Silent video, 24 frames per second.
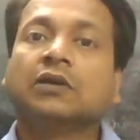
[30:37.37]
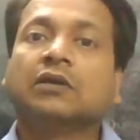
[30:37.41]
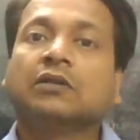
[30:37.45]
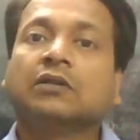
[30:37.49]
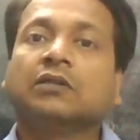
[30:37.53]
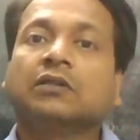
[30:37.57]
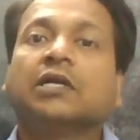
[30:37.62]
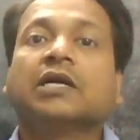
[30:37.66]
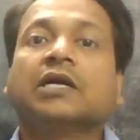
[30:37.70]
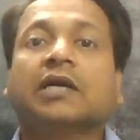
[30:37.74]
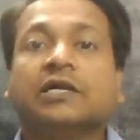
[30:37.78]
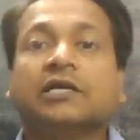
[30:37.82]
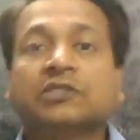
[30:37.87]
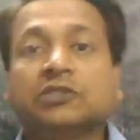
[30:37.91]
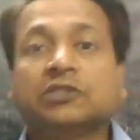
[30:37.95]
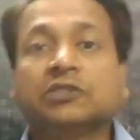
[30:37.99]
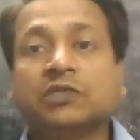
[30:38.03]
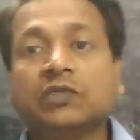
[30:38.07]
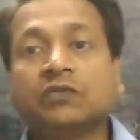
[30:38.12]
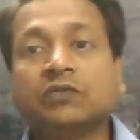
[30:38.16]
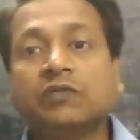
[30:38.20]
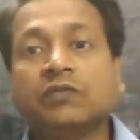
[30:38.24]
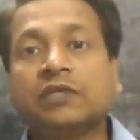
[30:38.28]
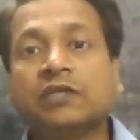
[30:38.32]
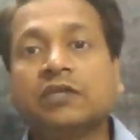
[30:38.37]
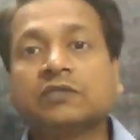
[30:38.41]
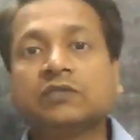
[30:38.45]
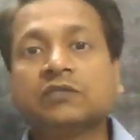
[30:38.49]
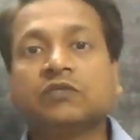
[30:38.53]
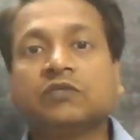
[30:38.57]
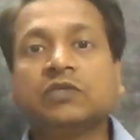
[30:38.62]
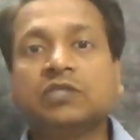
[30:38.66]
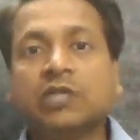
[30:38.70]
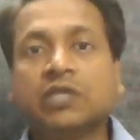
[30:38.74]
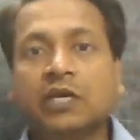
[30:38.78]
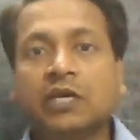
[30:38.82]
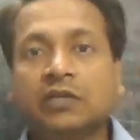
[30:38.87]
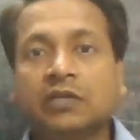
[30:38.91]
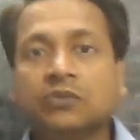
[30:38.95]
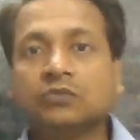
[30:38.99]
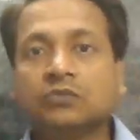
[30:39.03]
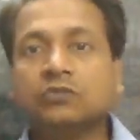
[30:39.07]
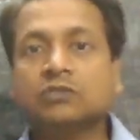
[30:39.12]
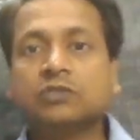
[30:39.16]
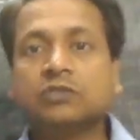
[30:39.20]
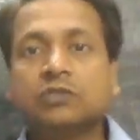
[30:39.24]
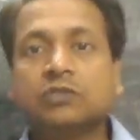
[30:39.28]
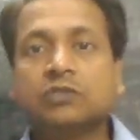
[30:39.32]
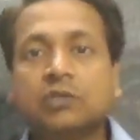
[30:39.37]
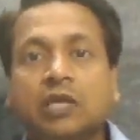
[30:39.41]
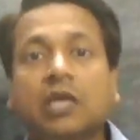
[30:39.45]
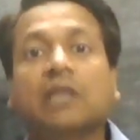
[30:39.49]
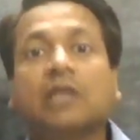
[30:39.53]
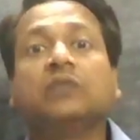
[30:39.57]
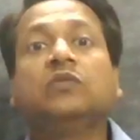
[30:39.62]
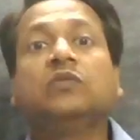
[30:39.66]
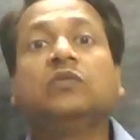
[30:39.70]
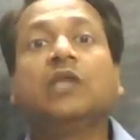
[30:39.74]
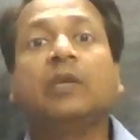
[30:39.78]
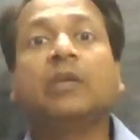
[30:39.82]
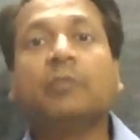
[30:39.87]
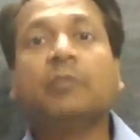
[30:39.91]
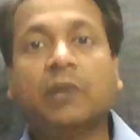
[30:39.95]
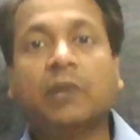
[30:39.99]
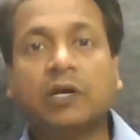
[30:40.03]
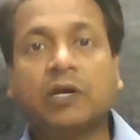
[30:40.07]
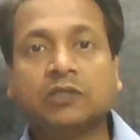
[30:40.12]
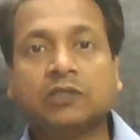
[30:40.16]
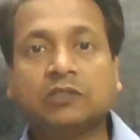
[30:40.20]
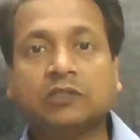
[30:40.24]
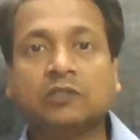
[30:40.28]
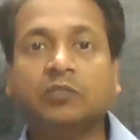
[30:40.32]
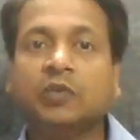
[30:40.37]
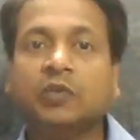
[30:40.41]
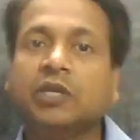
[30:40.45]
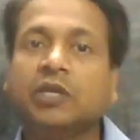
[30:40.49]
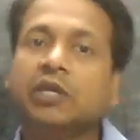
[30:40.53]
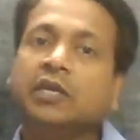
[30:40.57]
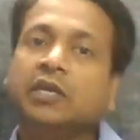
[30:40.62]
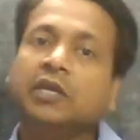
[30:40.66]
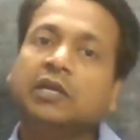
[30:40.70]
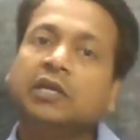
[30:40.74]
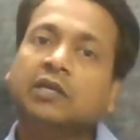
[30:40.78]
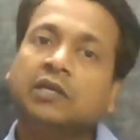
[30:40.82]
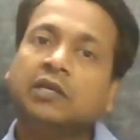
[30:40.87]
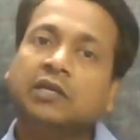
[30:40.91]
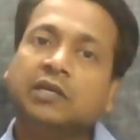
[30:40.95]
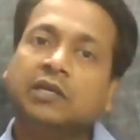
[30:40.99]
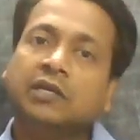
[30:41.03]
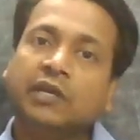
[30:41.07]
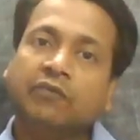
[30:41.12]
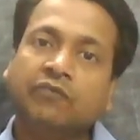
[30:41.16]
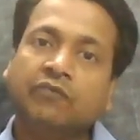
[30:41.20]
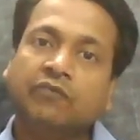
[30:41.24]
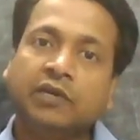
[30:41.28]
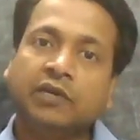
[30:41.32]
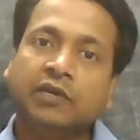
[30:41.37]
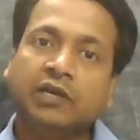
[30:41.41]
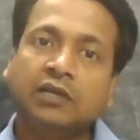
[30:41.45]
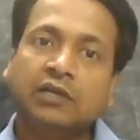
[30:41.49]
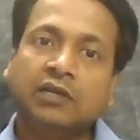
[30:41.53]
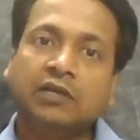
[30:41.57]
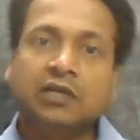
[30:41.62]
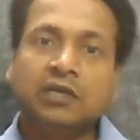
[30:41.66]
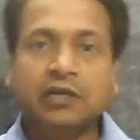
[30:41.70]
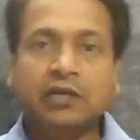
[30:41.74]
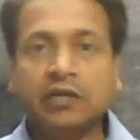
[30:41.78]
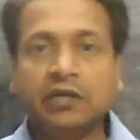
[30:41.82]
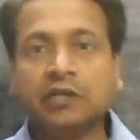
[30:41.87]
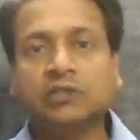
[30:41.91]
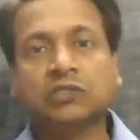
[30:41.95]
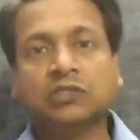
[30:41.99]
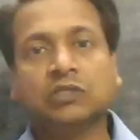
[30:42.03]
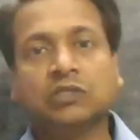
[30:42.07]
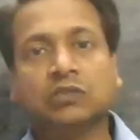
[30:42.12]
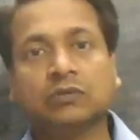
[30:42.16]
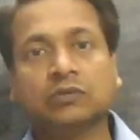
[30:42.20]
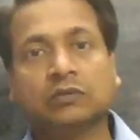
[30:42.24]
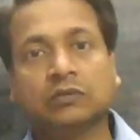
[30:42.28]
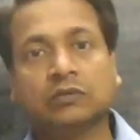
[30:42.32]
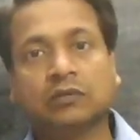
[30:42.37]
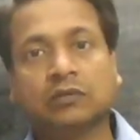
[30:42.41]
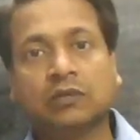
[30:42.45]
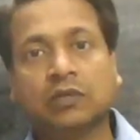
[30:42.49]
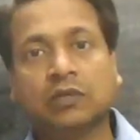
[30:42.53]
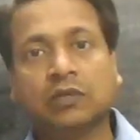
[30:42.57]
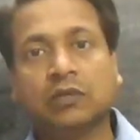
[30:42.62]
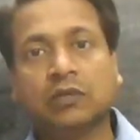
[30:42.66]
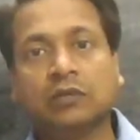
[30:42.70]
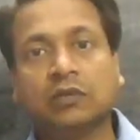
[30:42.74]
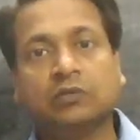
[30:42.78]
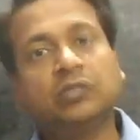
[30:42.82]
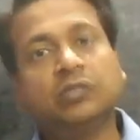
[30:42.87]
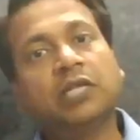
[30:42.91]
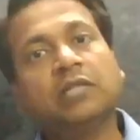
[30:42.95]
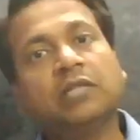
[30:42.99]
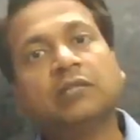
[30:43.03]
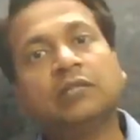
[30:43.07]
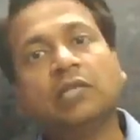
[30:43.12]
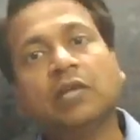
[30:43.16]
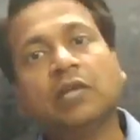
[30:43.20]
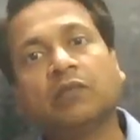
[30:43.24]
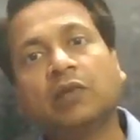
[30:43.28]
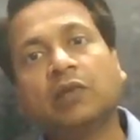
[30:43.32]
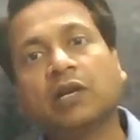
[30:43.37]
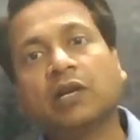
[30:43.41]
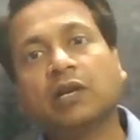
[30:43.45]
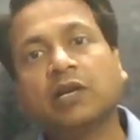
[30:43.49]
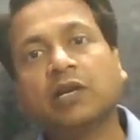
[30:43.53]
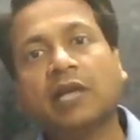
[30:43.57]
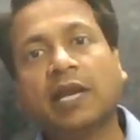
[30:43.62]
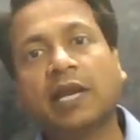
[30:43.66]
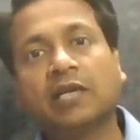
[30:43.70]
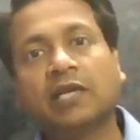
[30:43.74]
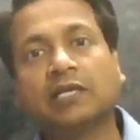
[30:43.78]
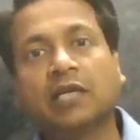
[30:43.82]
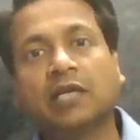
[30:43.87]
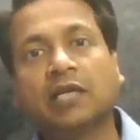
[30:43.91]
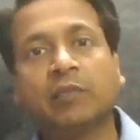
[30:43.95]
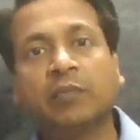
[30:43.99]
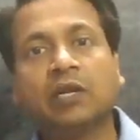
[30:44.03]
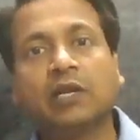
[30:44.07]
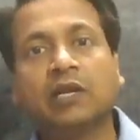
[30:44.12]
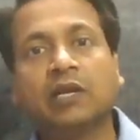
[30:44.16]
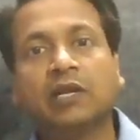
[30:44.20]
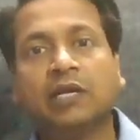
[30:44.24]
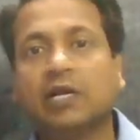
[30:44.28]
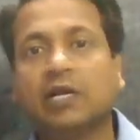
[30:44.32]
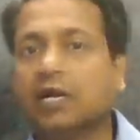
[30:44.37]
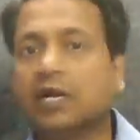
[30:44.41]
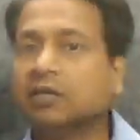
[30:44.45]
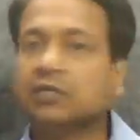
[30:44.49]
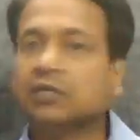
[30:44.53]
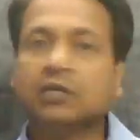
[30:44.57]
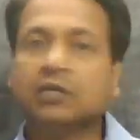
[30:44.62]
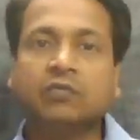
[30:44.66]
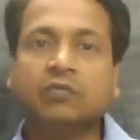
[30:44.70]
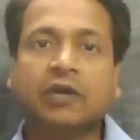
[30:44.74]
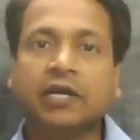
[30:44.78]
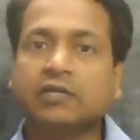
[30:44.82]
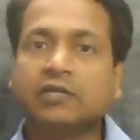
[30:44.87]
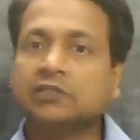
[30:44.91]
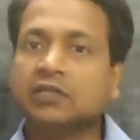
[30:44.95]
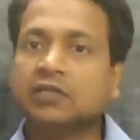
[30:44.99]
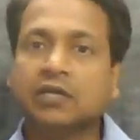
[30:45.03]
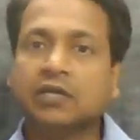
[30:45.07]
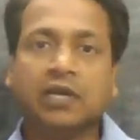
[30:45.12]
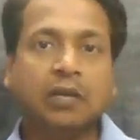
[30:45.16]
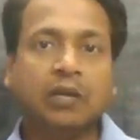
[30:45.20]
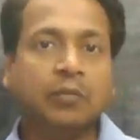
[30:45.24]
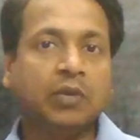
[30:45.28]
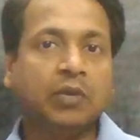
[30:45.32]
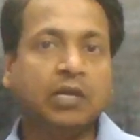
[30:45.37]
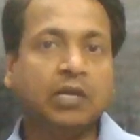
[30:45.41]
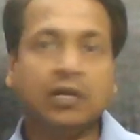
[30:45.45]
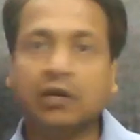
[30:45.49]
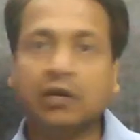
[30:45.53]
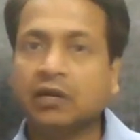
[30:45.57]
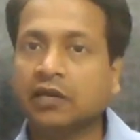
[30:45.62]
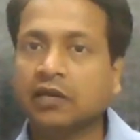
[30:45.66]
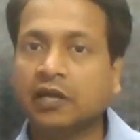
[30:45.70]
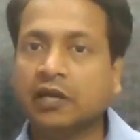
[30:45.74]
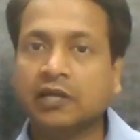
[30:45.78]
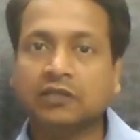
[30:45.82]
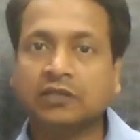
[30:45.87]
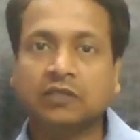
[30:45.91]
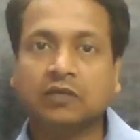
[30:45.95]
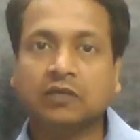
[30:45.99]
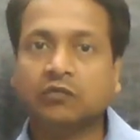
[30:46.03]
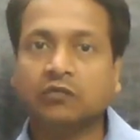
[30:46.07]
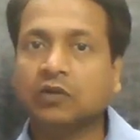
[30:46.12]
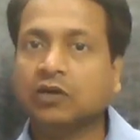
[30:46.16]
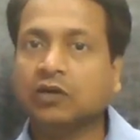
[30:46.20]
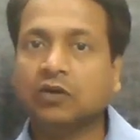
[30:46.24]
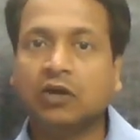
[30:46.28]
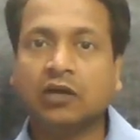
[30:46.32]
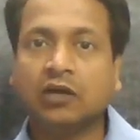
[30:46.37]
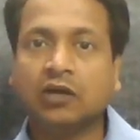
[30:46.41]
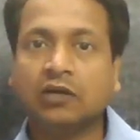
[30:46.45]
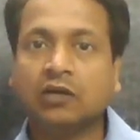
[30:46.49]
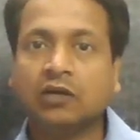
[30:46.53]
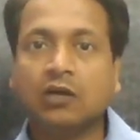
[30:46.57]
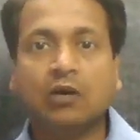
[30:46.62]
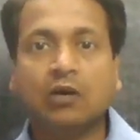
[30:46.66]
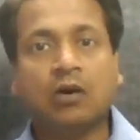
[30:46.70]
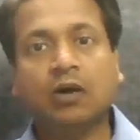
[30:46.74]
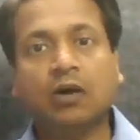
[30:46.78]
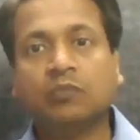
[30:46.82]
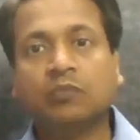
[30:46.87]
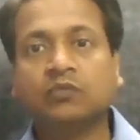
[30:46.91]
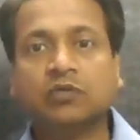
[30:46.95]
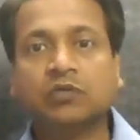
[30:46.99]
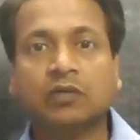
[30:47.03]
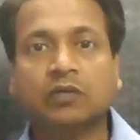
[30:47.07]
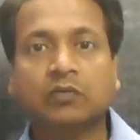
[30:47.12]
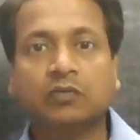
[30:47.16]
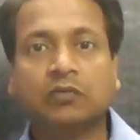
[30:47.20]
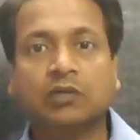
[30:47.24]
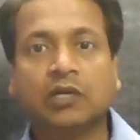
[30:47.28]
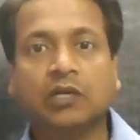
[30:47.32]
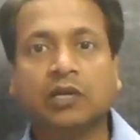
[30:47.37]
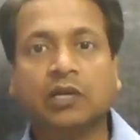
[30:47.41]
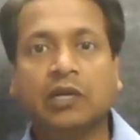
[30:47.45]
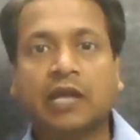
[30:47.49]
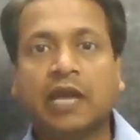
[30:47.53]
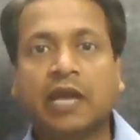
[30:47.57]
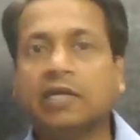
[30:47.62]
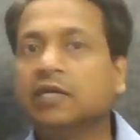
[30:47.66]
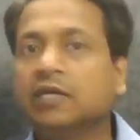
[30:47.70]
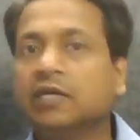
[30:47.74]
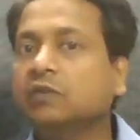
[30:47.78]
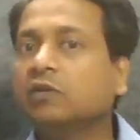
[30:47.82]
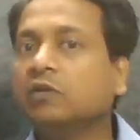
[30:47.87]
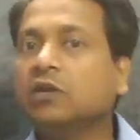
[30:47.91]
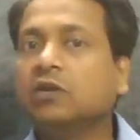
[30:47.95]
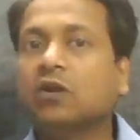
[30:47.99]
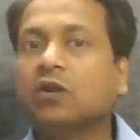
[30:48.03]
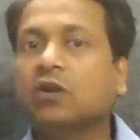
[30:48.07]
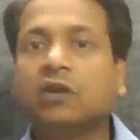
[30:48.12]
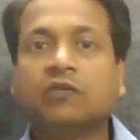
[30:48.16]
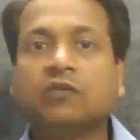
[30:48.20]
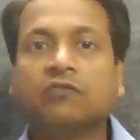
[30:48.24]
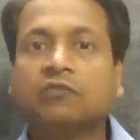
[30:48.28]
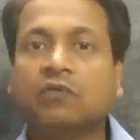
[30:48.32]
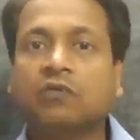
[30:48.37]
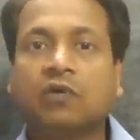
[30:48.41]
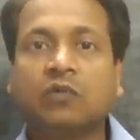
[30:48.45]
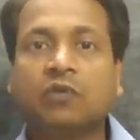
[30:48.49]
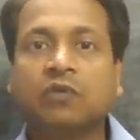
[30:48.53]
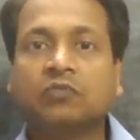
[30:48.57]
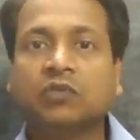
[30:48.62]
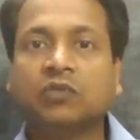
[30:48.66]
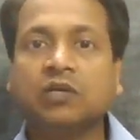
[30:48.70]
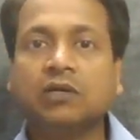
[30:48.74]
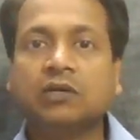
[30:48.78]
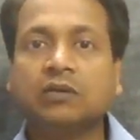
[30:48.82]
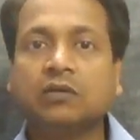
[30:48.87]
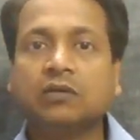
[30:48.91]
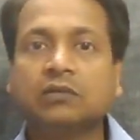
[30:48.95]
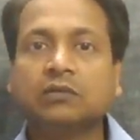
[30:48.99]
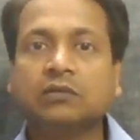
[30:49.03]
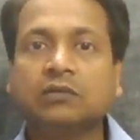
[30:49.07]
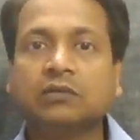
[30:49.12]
the constituents which are used, they must be in a definite ratio. Then they will react chemically, otherwise the chemical reaction will not observe and it will not form the